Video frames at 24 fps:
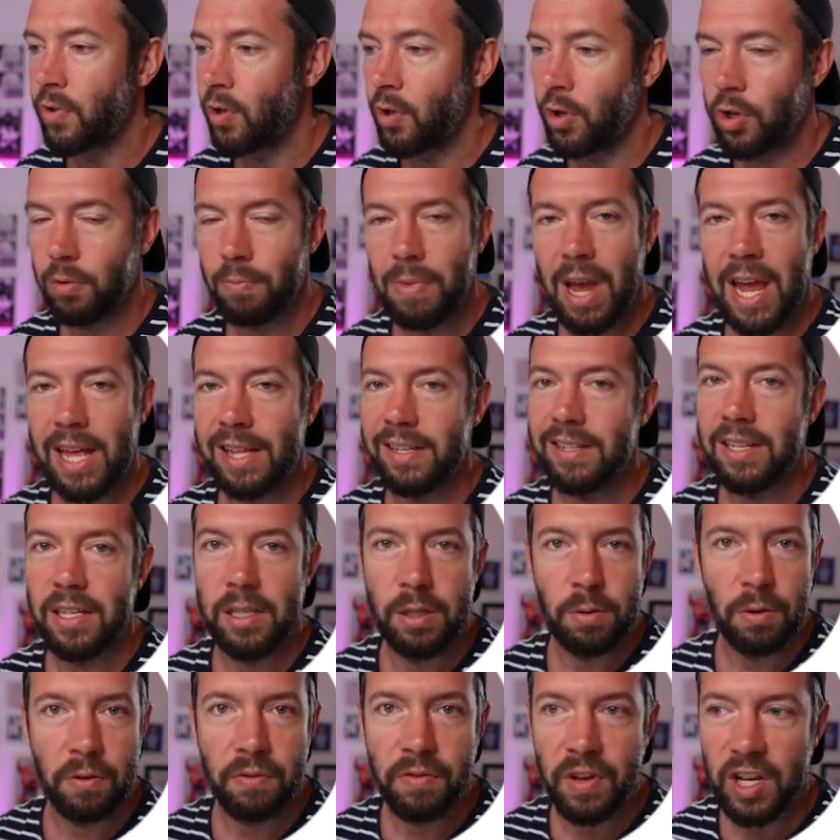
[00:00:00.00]
You can make this
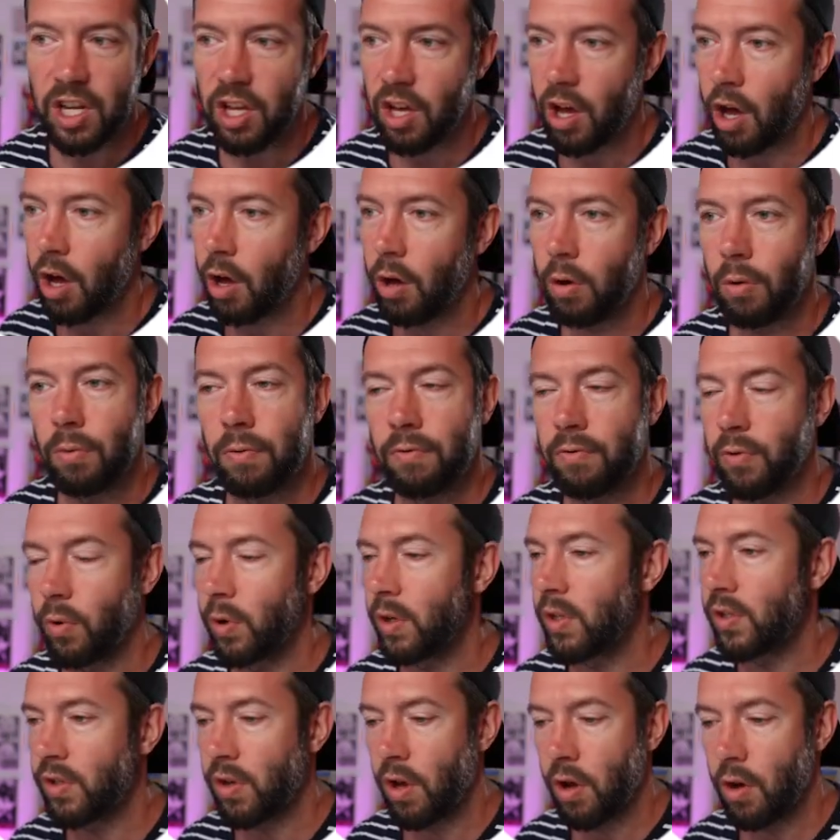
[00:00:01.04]
into a video,
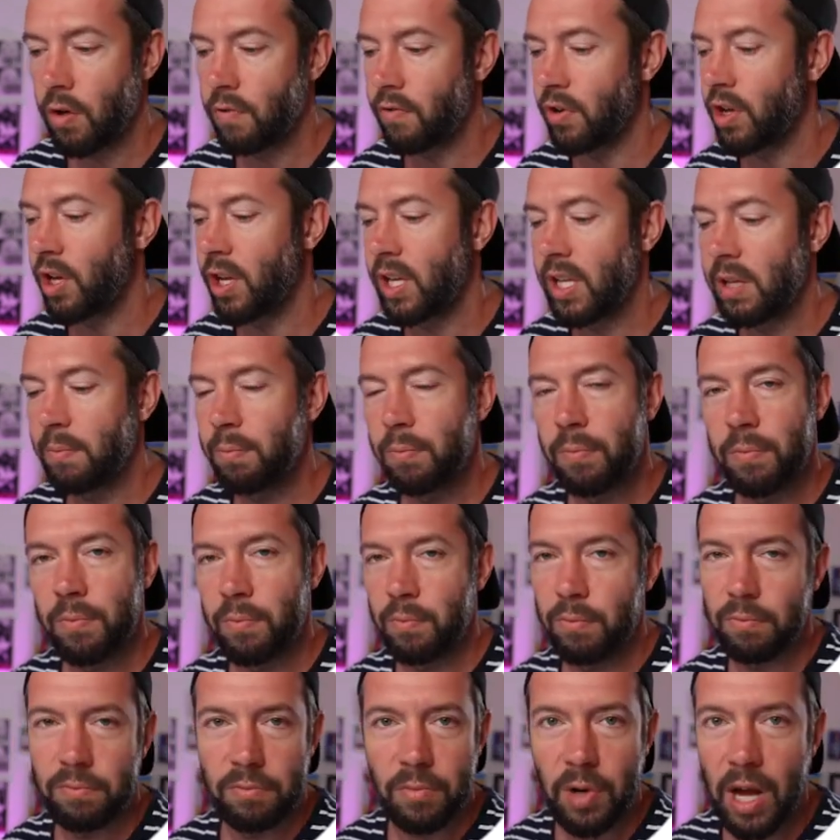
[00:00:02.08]
voiceover,
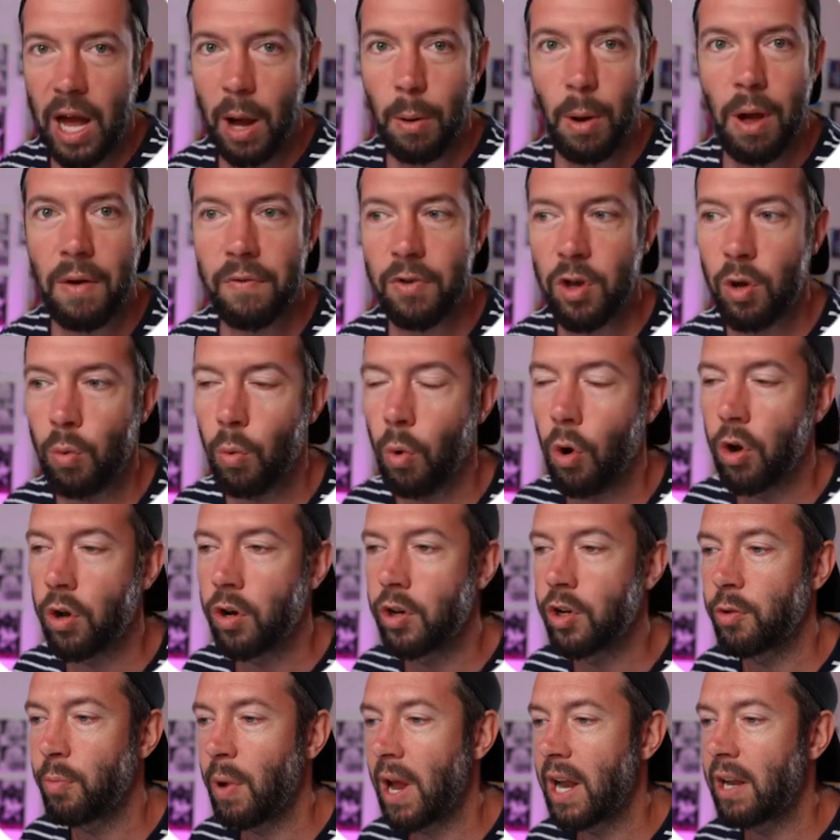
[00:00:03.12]
however you
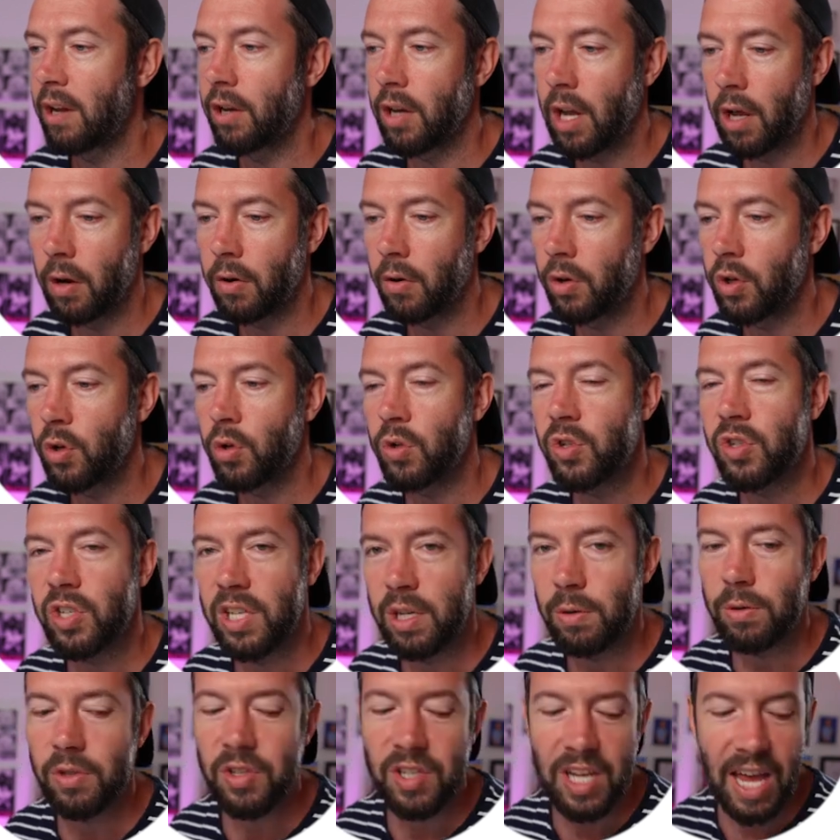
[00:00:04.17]
want, depending on your
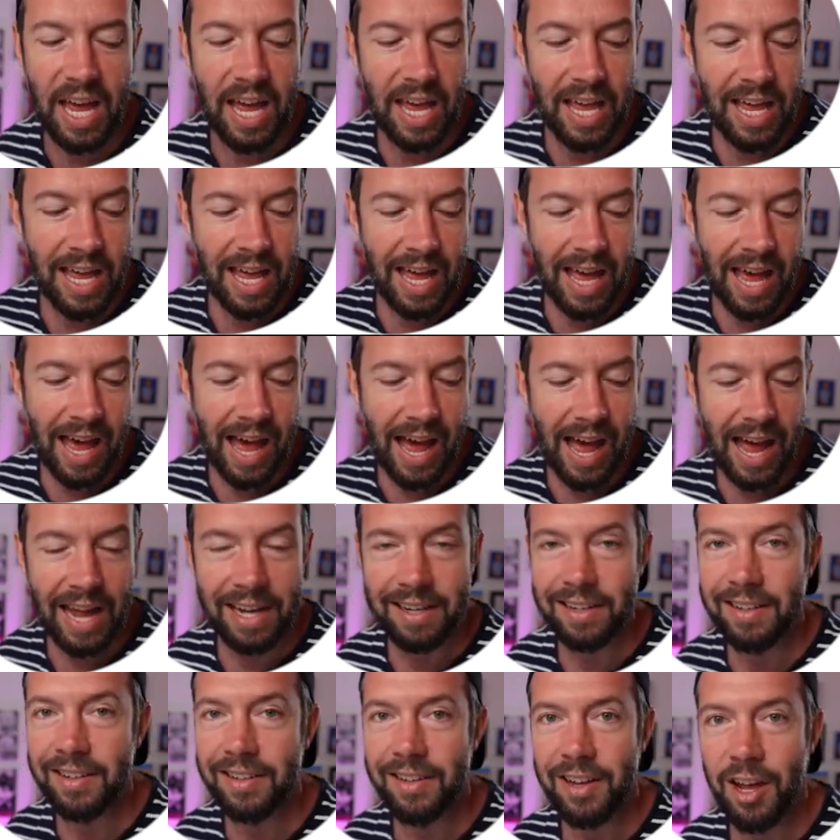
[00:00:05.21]
skill set.
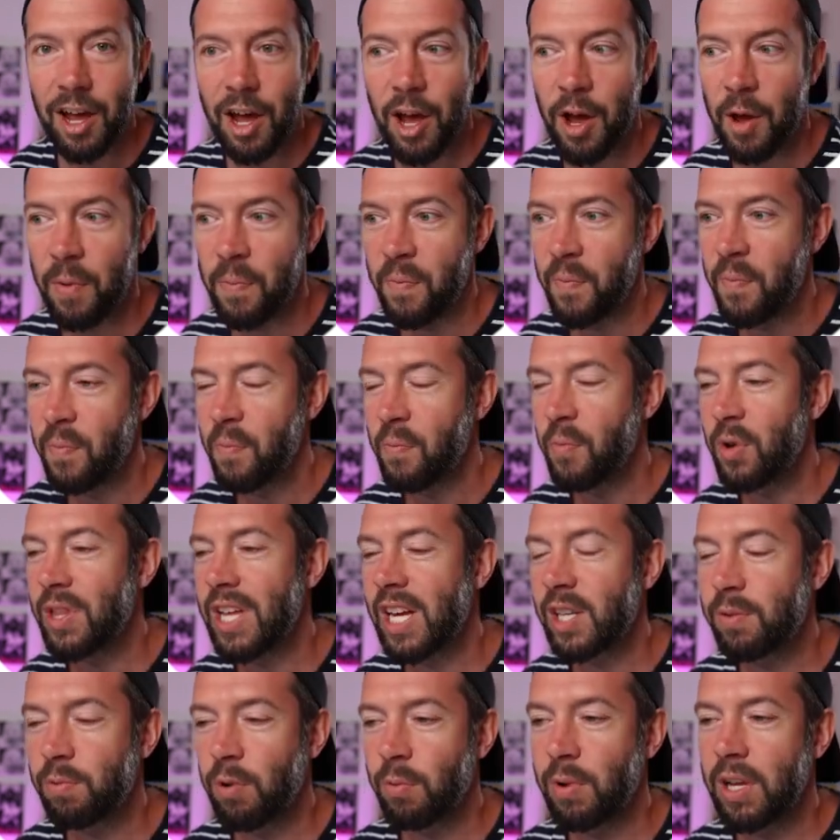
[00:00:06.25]
And
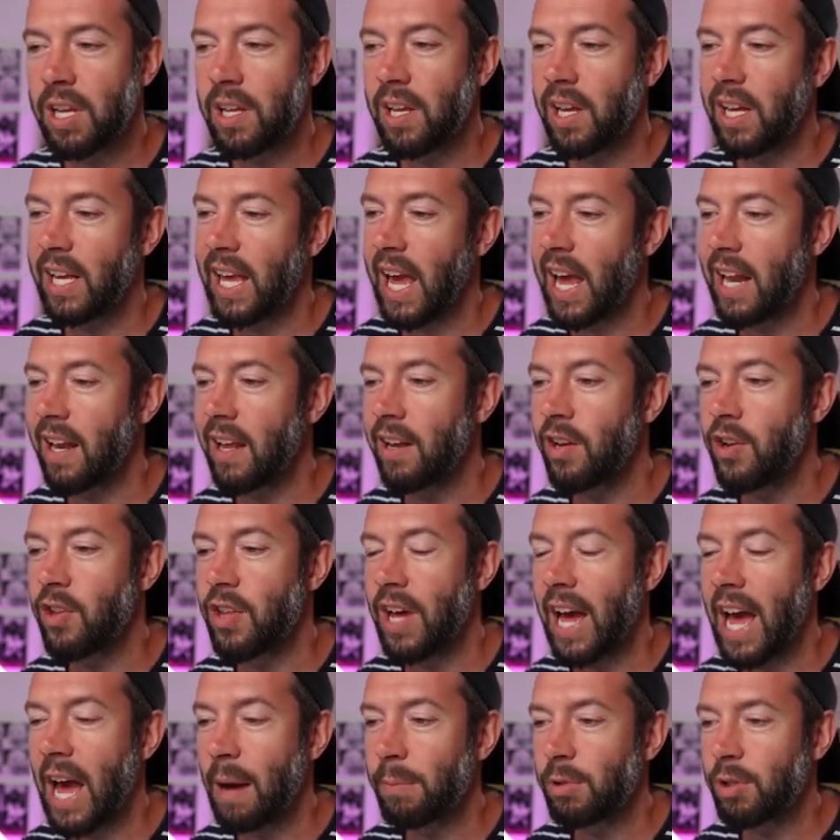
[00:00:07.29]
but that's probably, again,
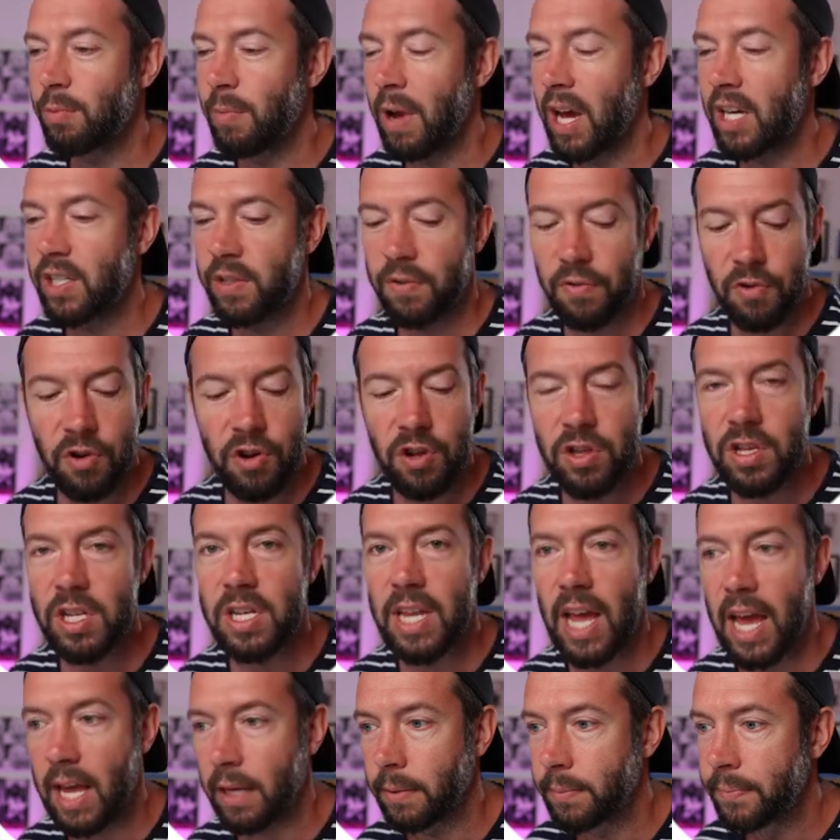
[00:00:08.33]
another app smash for another
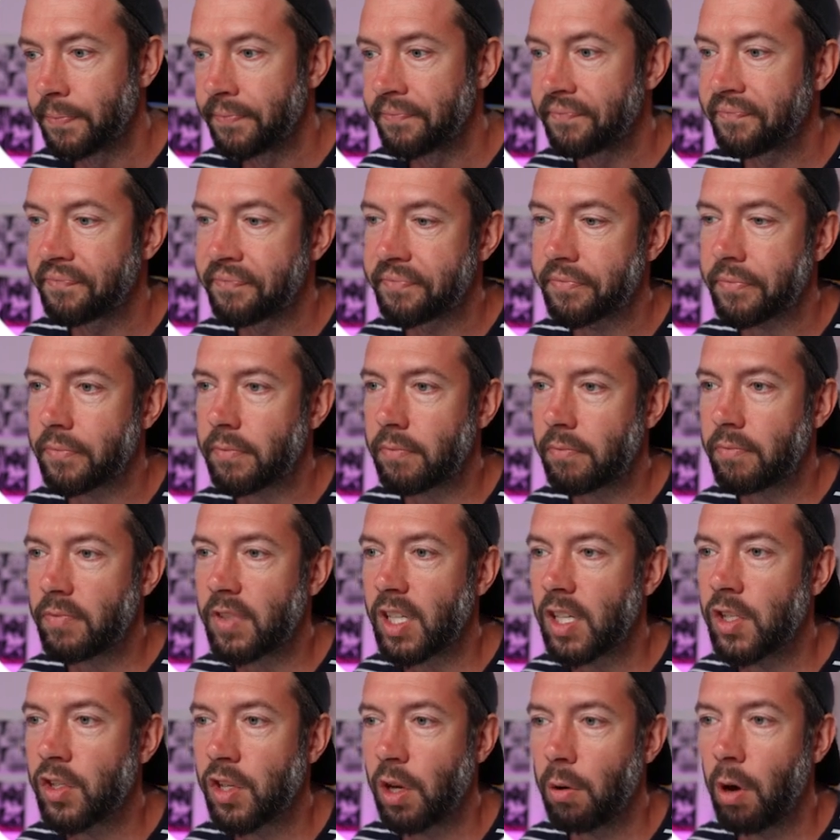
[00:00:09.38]
day.
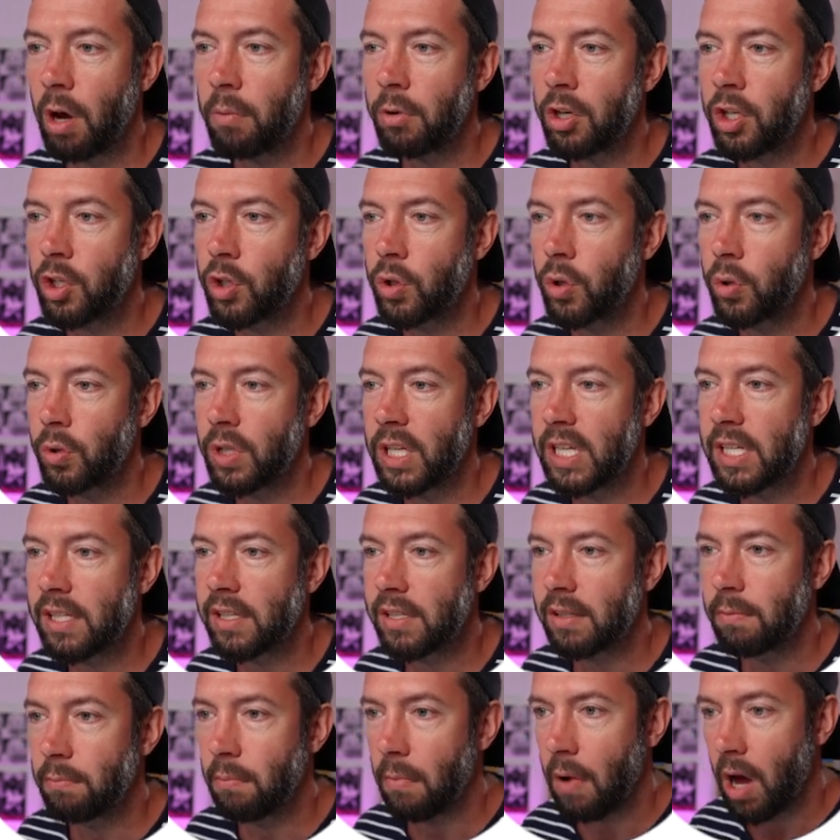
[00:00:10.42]
So I'm going to call
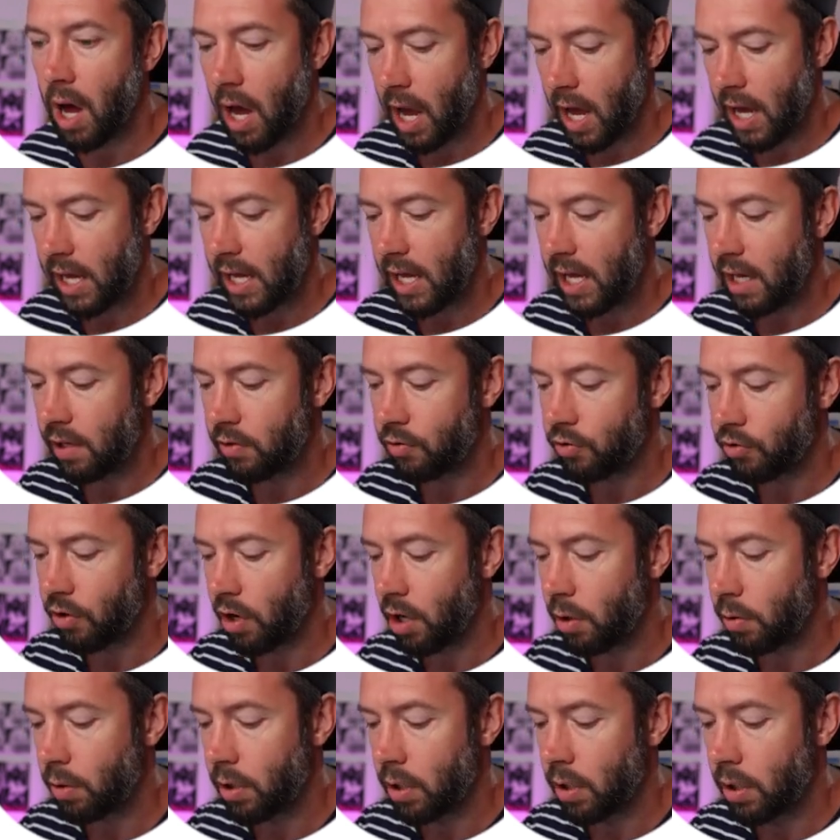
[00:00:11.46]
this my
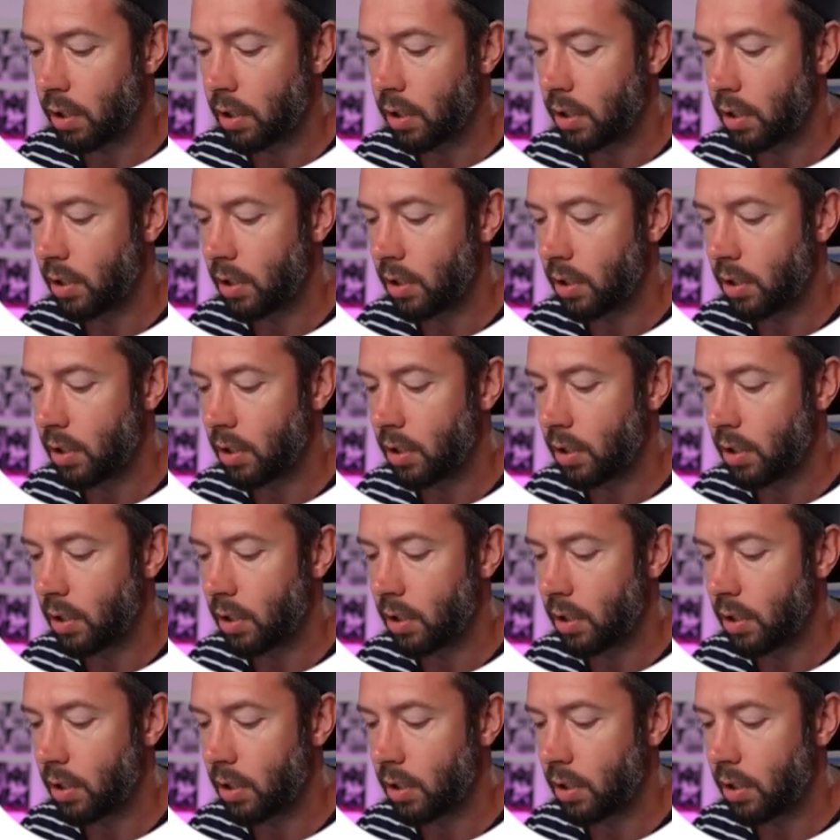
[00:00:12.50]
intro.